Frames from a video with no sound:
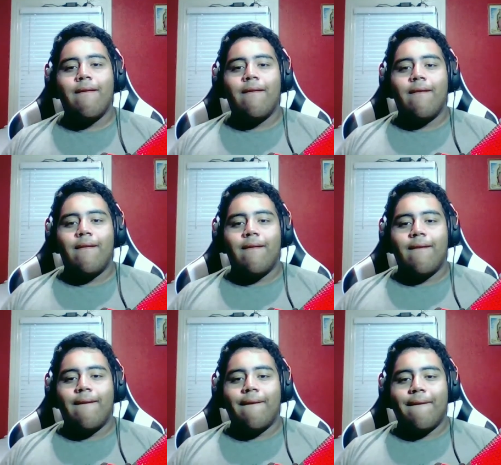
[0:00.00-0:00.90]

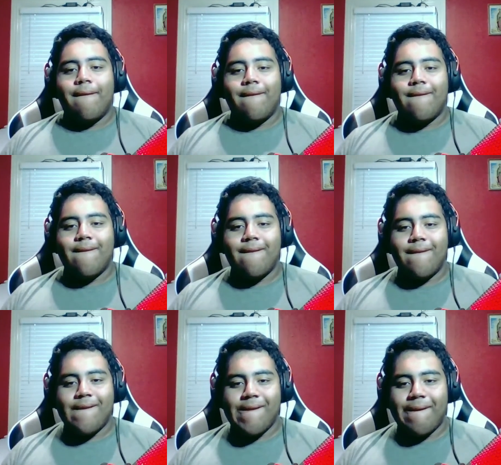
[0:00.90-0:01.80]

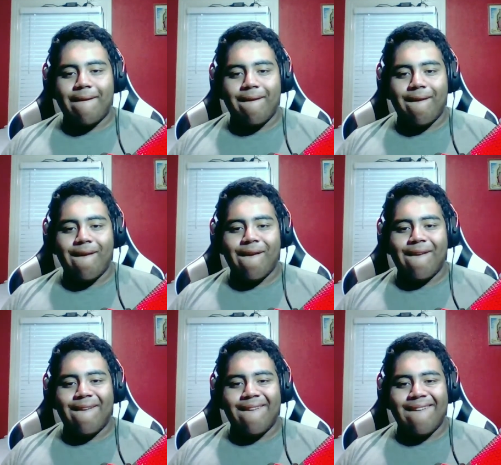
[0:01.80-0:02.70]

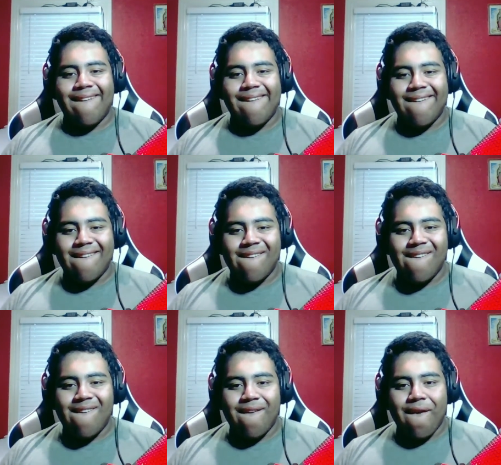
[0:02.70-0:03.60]

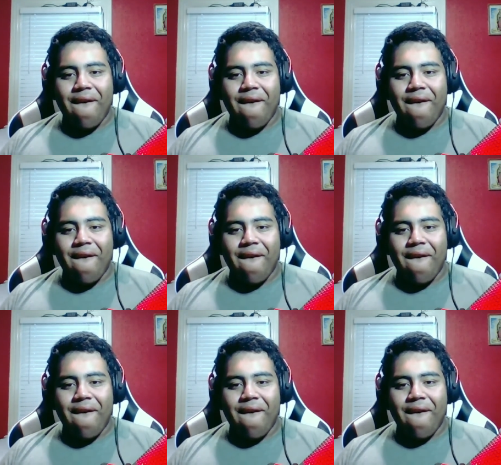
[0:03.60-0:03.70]
Nothing is said.